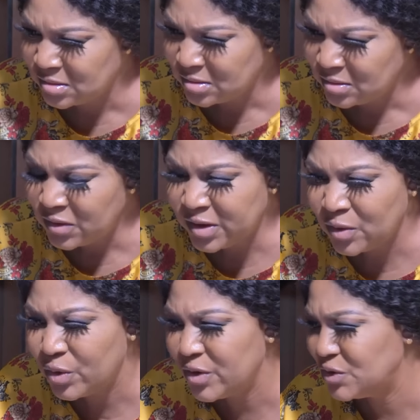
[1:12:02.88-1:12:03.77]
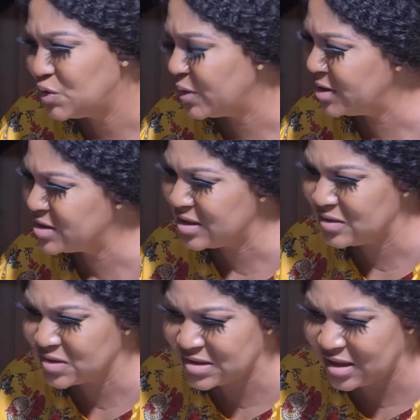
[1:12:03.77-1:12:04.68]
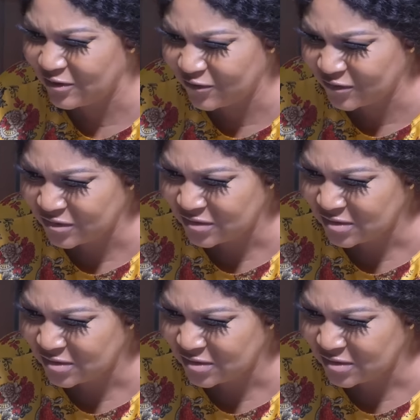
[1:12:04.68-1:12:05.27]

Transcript: What were you doing to yourself?